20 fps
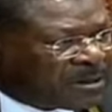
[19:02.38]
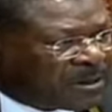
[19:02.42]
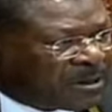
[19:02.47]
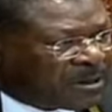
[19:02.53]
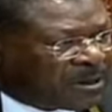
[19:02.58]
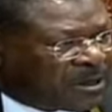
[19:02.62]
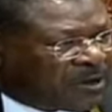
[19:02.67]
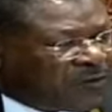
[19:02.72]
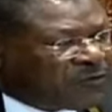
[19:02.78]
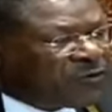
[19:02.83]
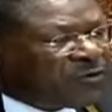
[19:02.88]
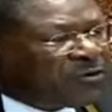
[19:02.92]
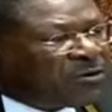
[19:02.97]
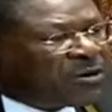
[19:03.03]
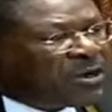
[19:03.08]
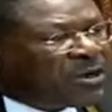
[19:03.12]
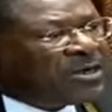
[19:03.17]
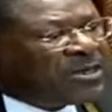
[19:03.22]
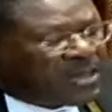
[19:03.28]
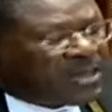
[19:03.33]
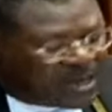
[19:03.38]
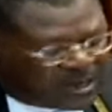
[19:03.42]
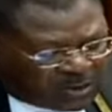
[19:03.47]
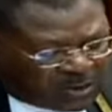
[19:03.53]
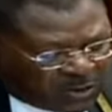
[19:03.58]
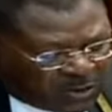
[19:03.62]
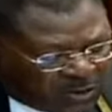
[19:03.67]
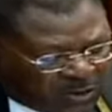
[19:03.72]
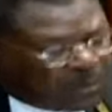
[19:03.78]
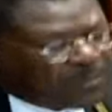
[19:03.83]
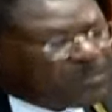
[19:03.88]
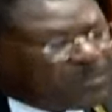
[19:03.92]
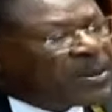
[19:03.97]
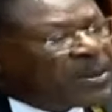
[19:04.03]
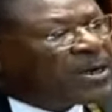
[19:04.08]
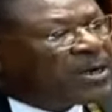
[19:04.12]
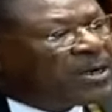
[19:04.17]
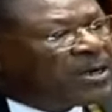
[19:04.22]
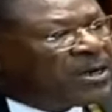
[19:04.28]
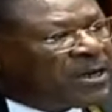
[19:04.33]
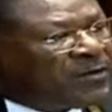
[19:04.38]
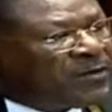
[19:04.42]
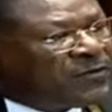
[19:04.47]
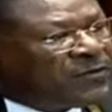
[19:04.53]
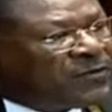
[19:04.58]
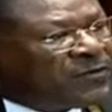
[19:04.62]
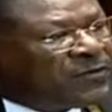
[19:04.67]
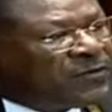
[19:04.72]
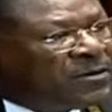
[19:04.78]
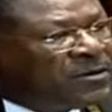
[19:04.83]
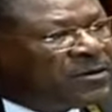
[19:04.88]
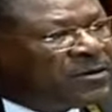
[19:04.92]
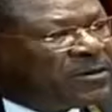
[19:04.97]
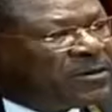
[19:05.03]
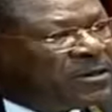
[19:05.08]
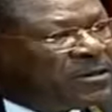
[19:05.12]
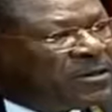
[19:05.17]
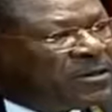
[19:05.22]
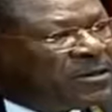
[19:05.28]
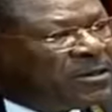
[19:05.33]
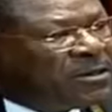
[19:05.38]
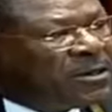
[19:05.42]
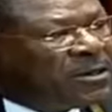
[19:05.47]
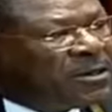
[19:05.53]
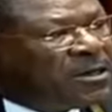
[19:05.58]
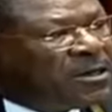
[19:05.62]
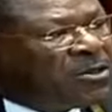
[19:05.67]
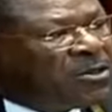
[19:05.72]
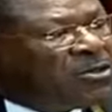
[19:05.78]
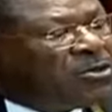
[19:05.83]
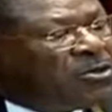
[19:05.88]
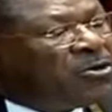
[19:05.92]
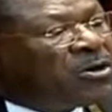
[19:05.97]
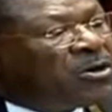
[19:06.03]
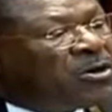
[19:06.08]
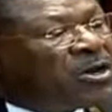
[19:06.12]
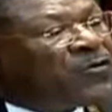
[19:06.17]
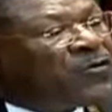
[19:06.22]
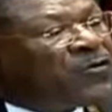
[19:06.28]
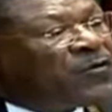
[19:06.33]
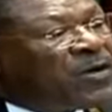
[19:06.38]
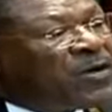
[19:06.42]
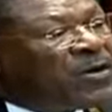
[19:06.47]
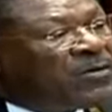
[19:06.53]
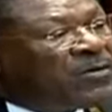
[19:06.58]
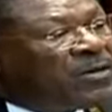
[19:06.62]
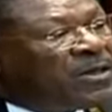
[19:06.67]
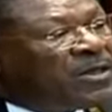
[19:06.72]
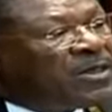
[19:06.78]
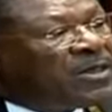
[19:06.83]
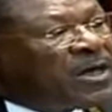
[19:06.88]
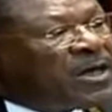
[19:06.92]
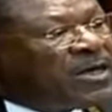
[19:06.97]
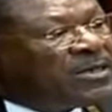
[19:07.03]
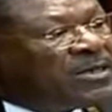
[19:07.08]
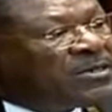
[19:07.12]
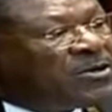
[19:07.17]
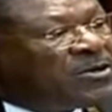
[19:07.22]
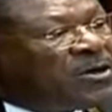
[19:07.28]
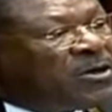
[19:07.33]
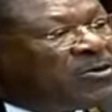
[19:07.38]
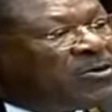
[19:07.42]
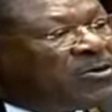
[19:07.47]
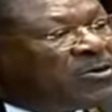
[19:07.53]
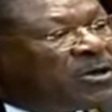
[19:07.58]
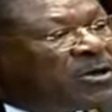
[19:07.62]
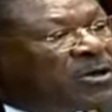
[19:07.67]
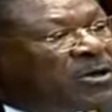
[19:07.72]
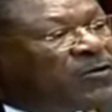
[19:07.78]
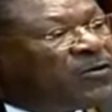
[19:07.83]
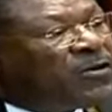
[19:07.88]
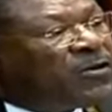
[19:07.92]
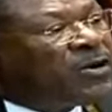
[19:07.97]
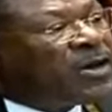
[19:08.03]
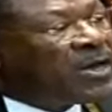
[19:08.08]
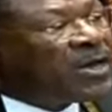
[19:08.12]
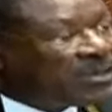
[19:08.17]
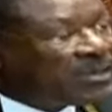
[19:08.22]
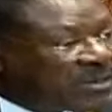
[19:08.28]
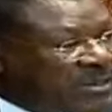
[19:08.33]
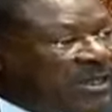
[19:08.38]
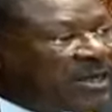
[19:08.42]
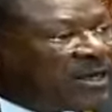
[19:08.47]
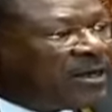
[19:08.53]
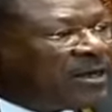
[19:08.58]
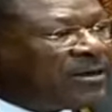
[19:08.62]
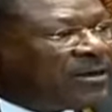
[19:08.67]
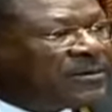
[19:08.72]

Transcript: If you read that whole paragraph, you'll have found that the answer you are looking for lies there.